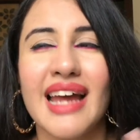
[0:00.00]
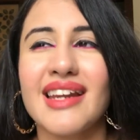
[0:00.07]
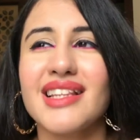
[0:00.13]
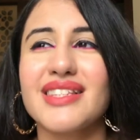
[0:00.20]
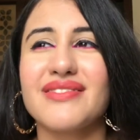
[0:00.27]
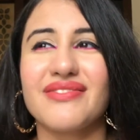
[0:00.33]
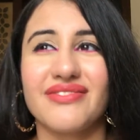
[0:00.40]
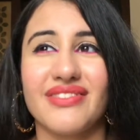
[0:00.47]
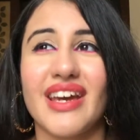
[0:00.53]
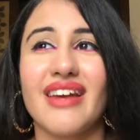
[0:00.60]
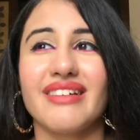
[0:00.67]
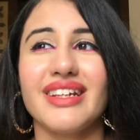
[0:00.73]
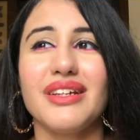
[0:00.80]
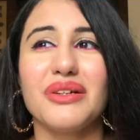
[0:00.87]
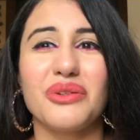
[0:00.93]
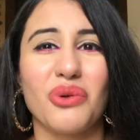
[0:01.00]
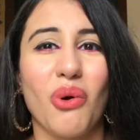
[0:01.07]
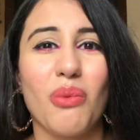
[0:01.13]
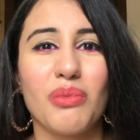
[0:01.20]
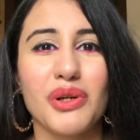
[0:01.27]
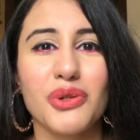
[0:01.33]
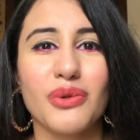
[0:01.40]
and it's very
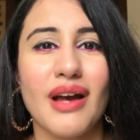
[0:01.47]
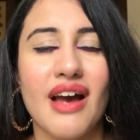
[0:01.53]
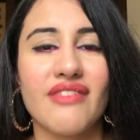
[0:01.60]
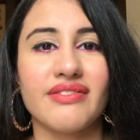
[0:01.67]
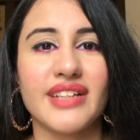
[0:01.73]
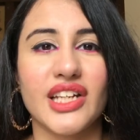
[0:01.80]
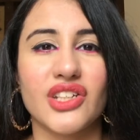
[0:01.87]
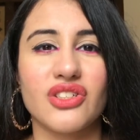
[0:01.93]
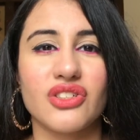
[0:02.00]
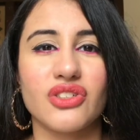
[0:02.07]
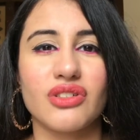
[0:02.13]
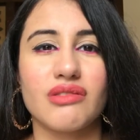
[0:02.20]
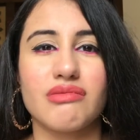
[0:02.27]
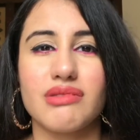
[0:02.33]
normal to have texture.